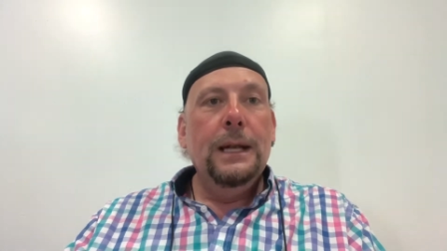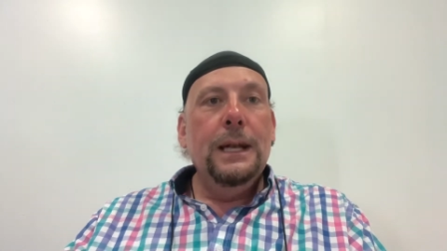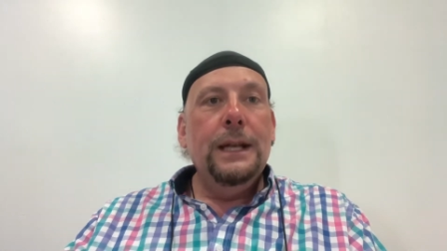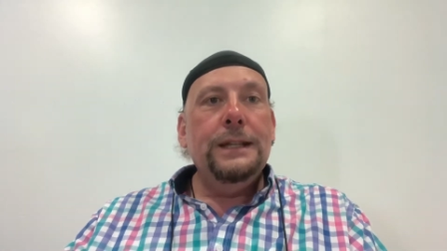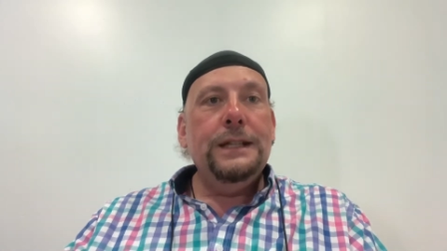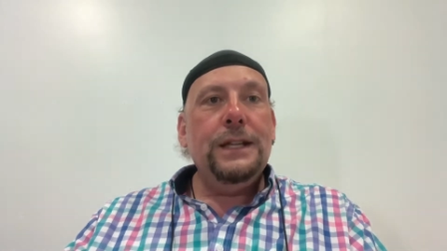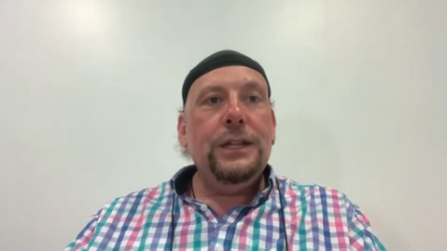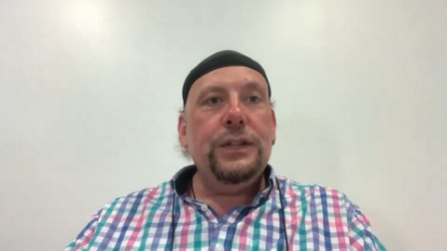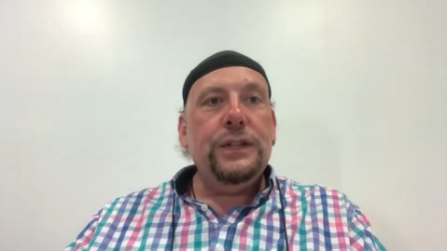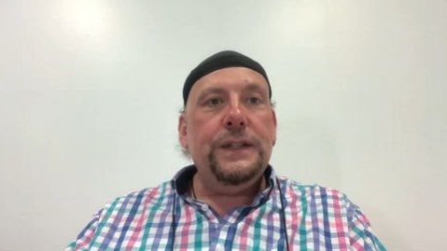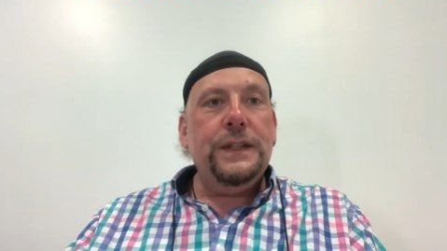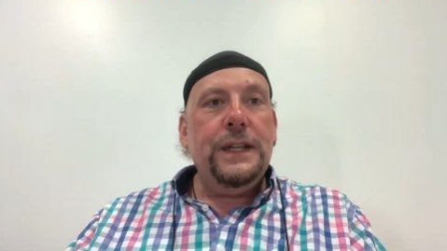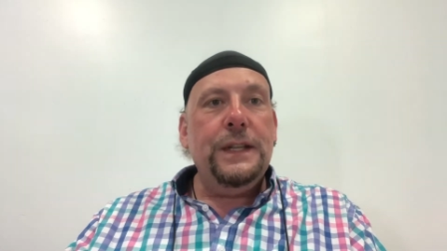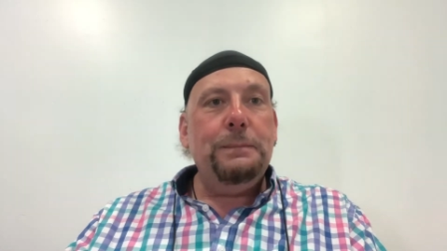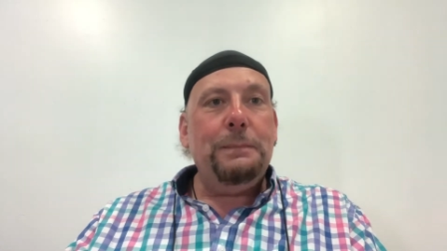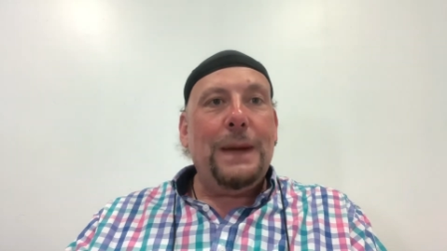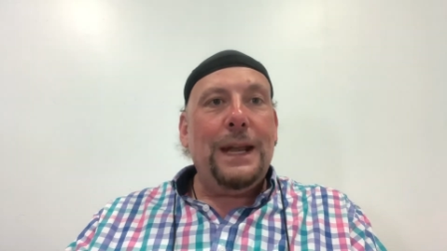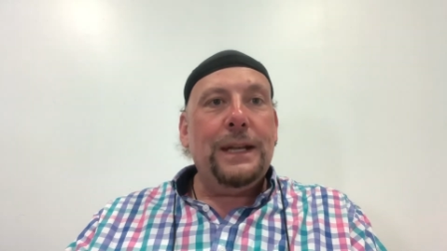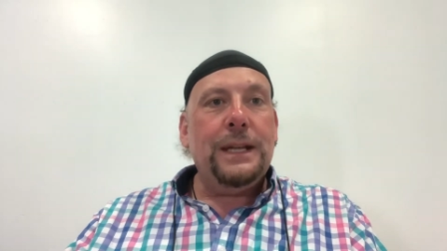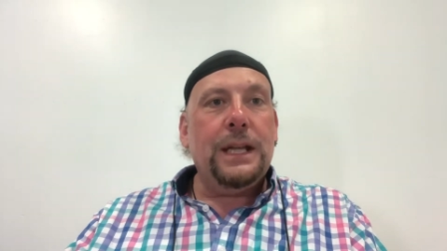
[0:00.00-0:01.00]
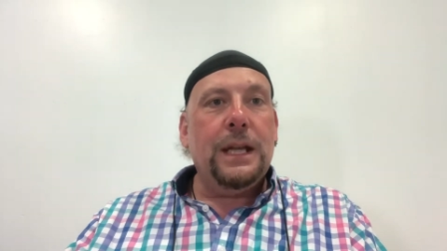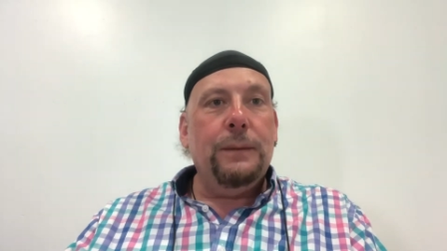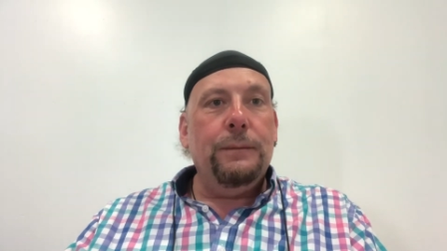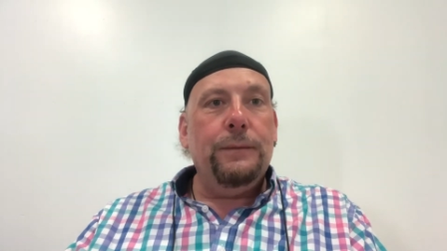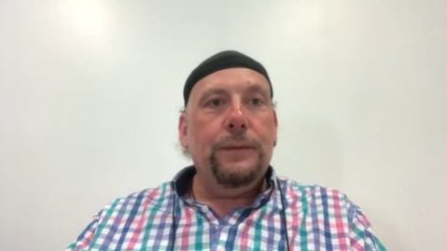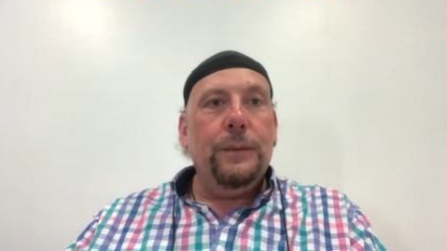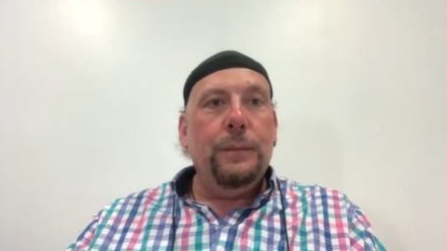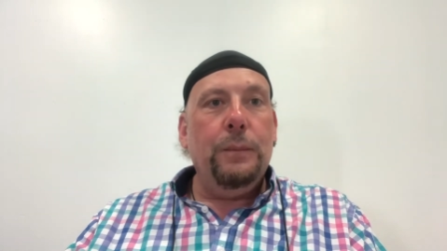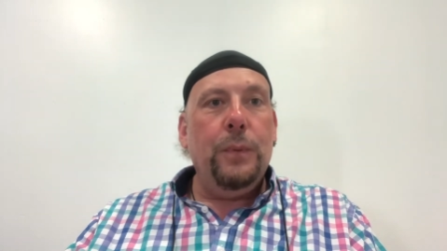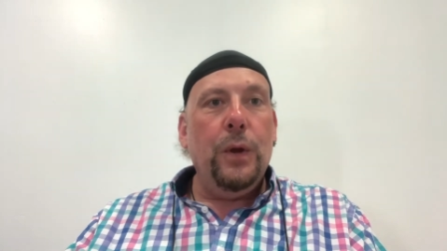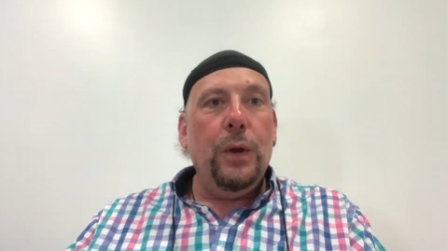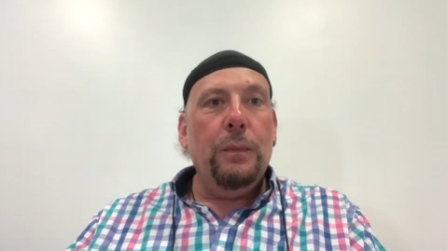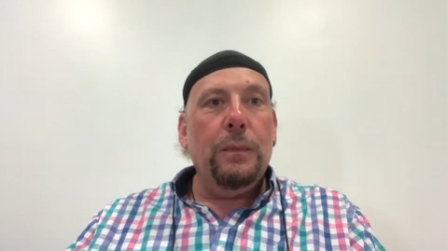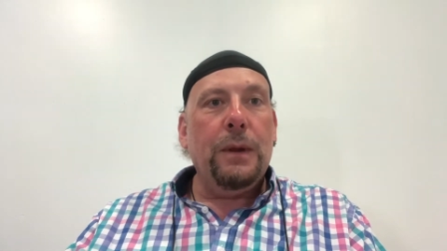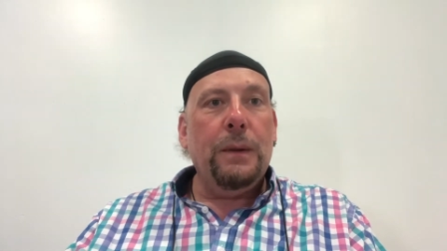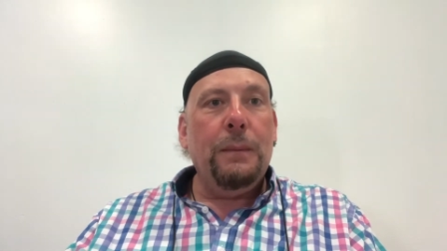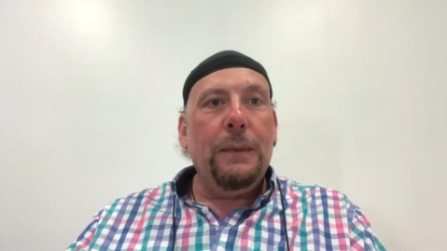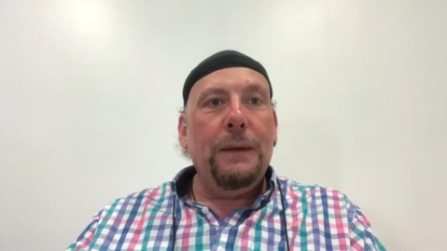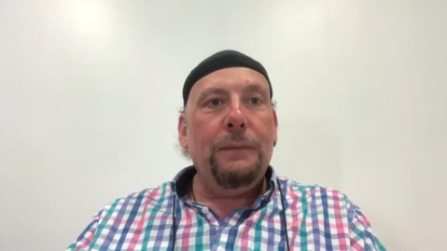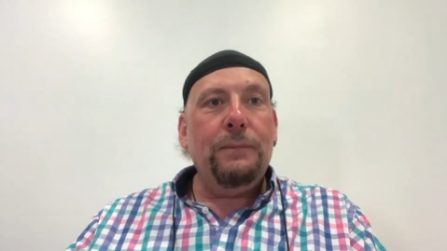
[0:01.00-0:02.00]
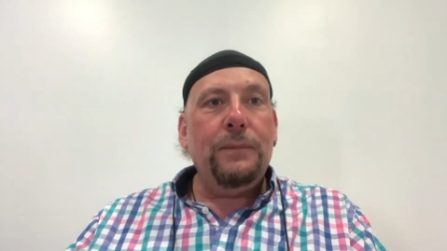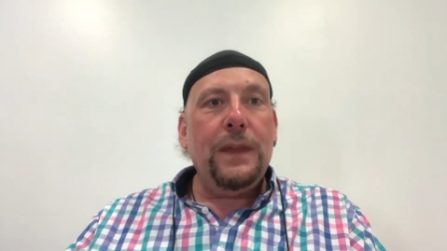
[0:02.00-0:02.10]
It's interesting, this band come from Birmingham.